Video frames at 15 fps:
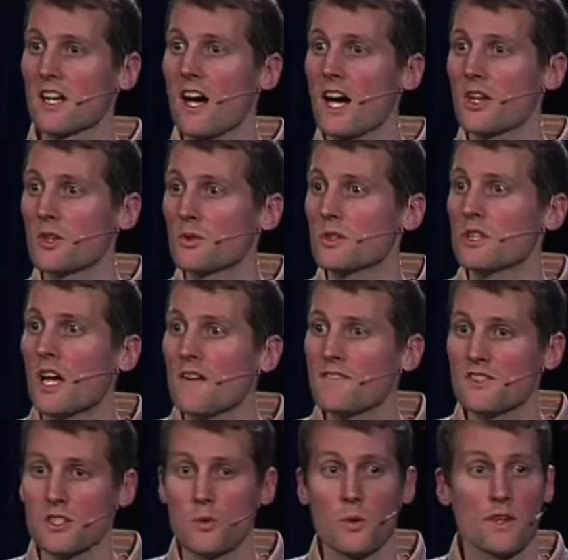God who
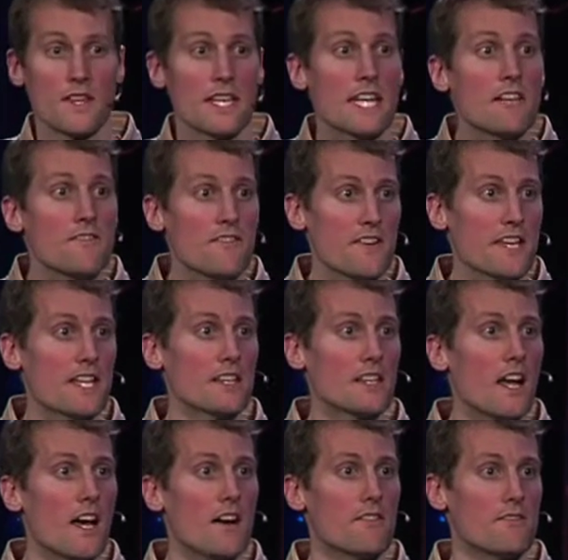loves you with an infinite
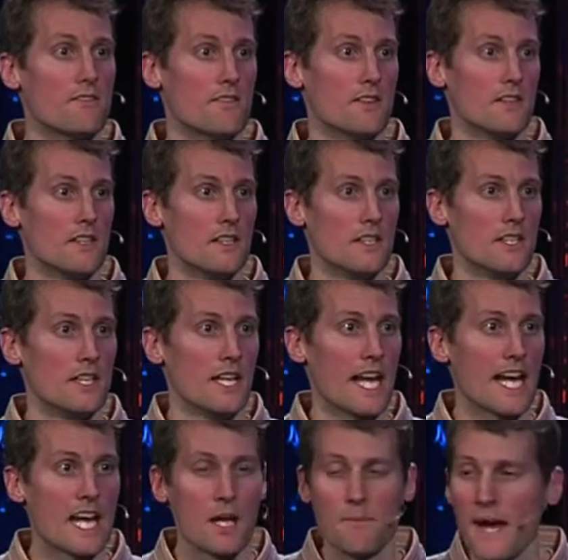love.
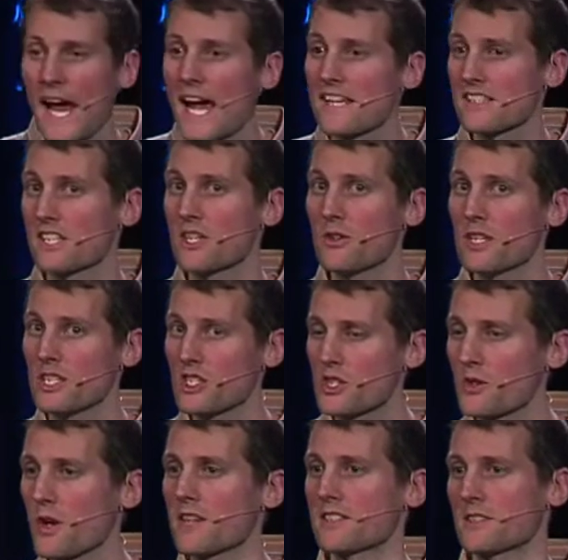And I'm asking you to
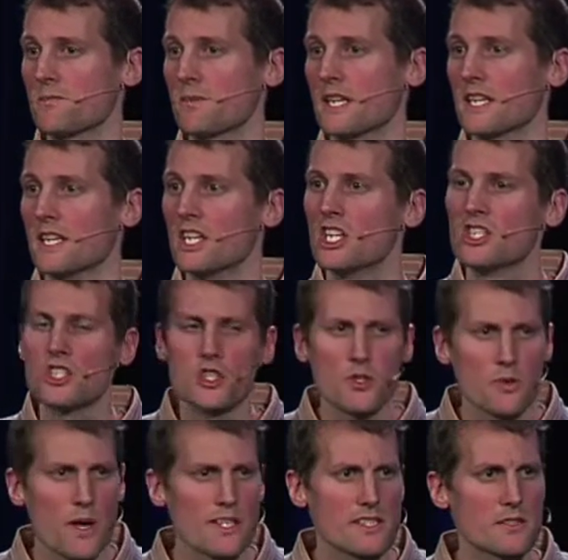trust me
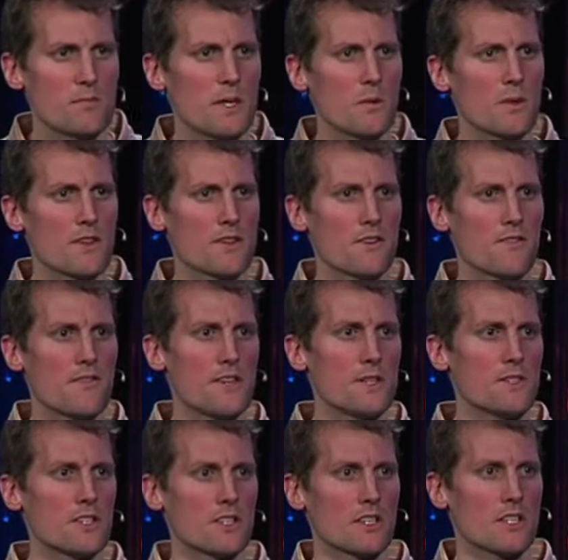with your
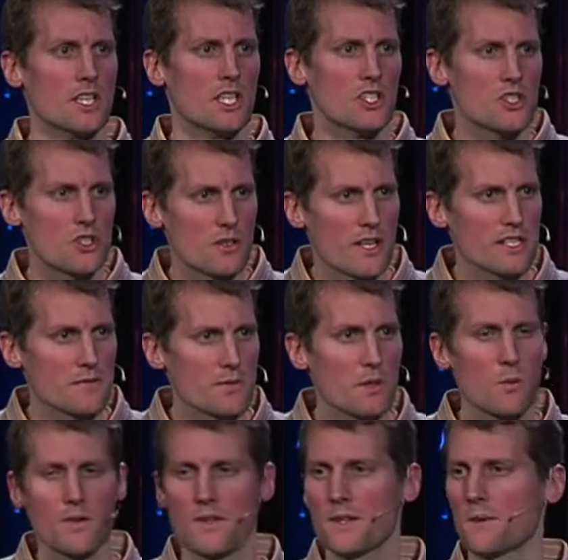future, trust me
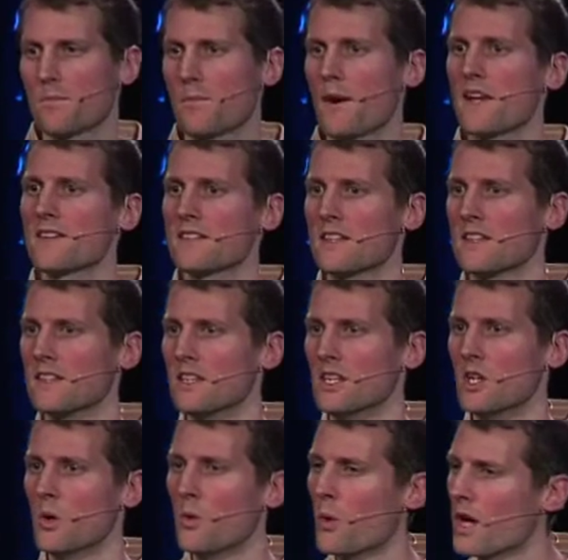with your present.
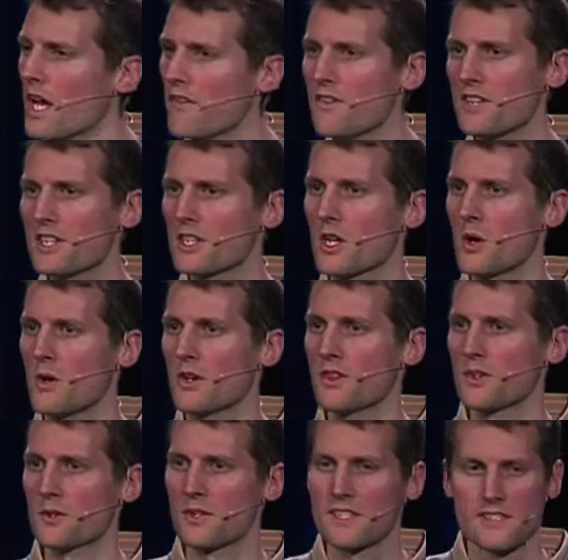Whatever you're going
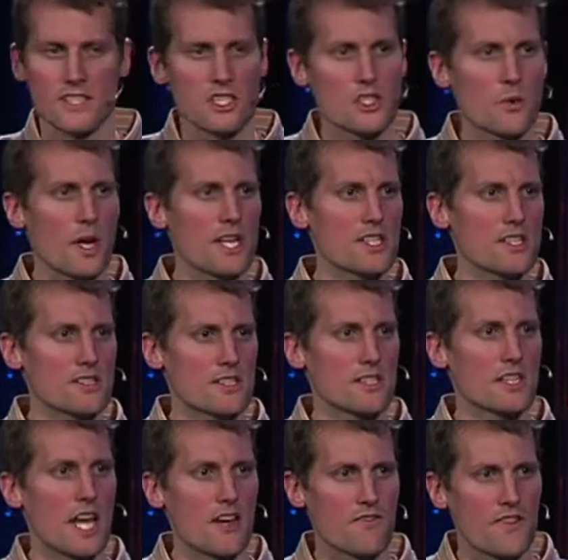through, the situations in
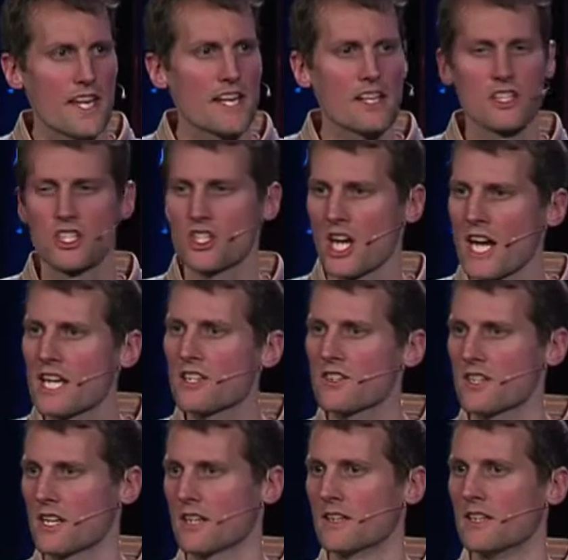life, they are
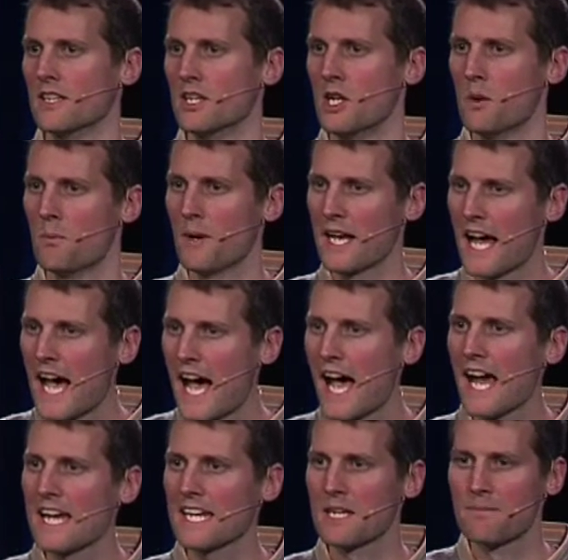changing, but
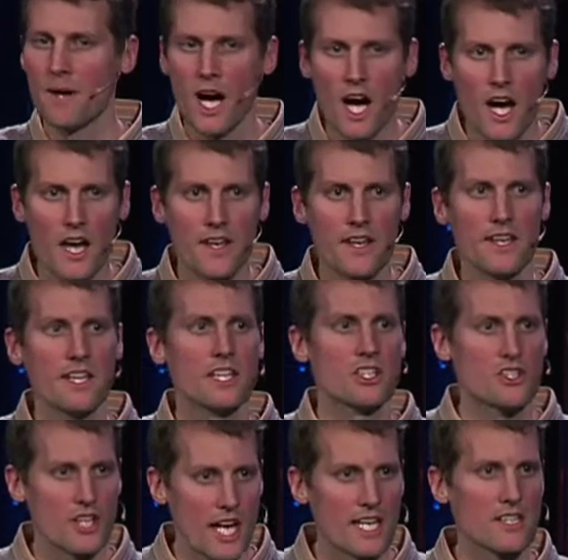I am
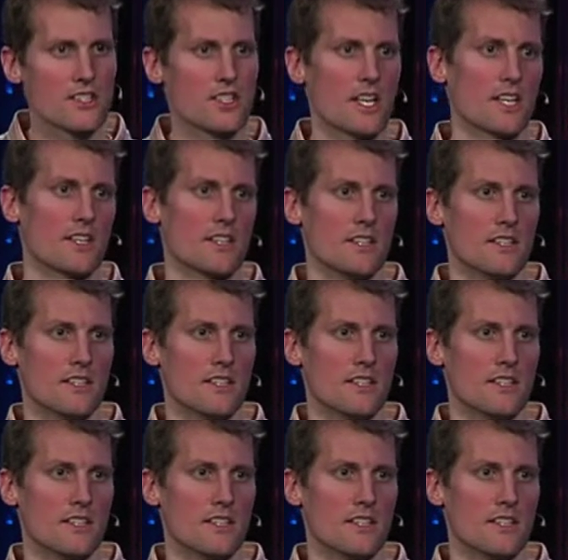unchanging.